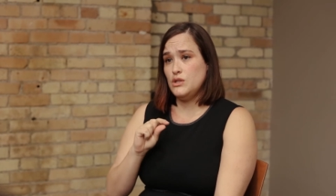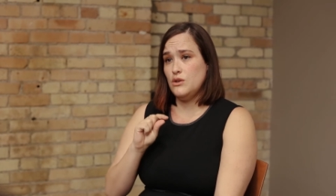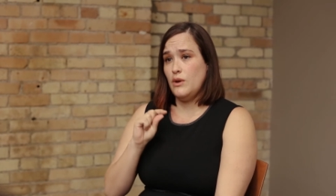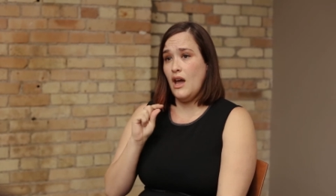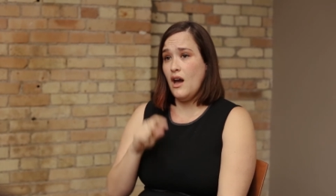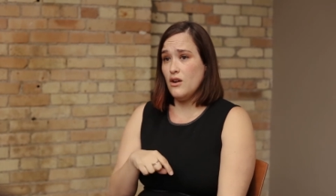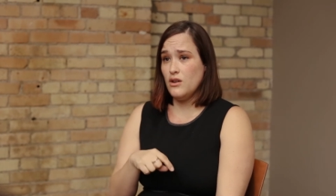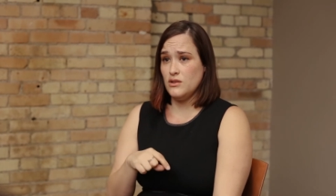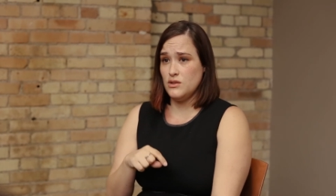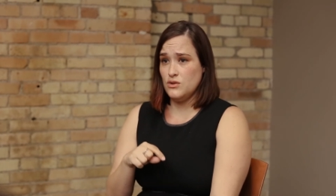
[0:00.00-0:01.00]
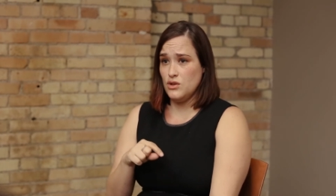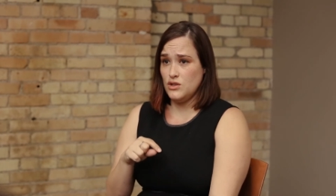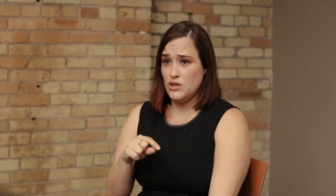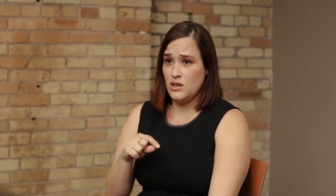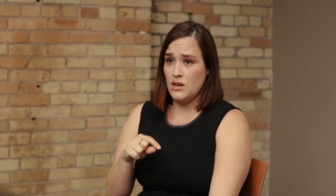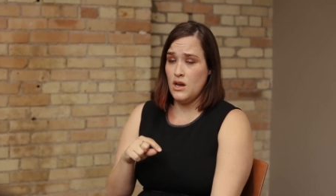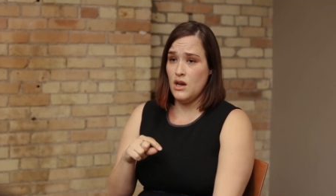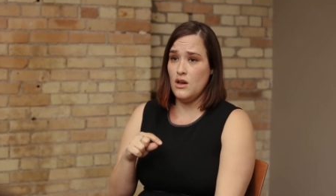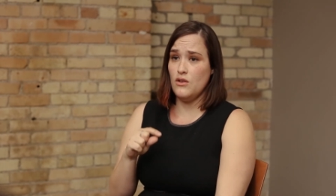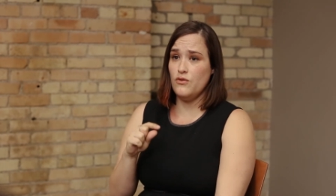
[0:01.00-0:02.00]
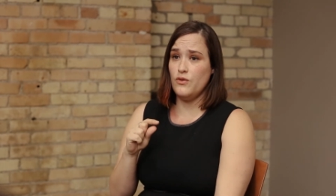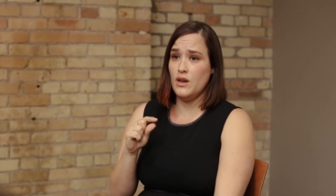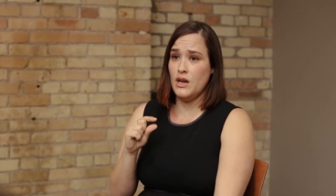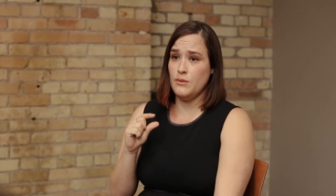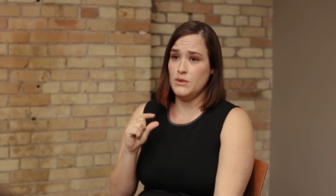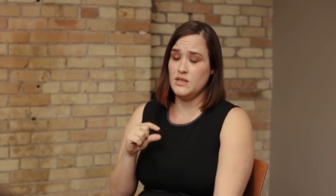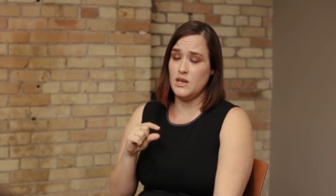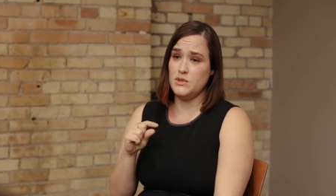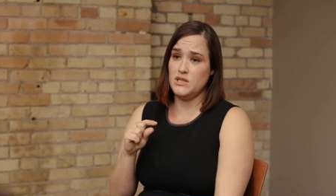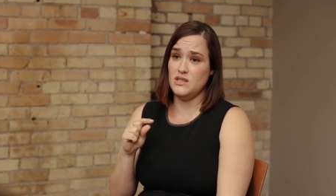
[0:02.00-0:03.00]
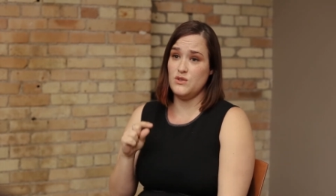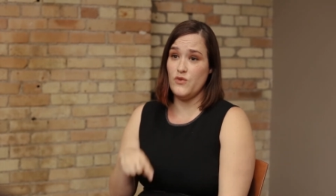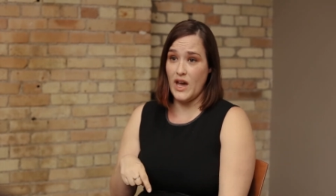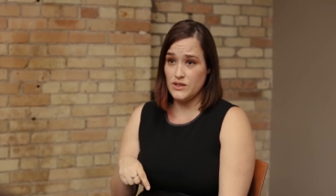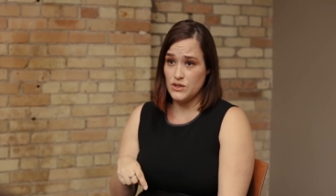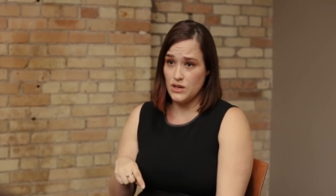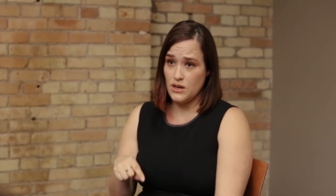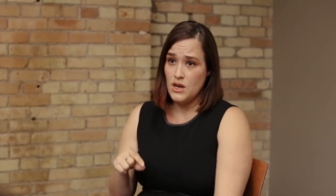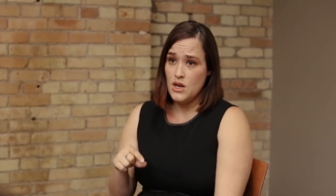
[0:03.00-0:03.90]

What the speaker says: to a higher concentration of the substance faster,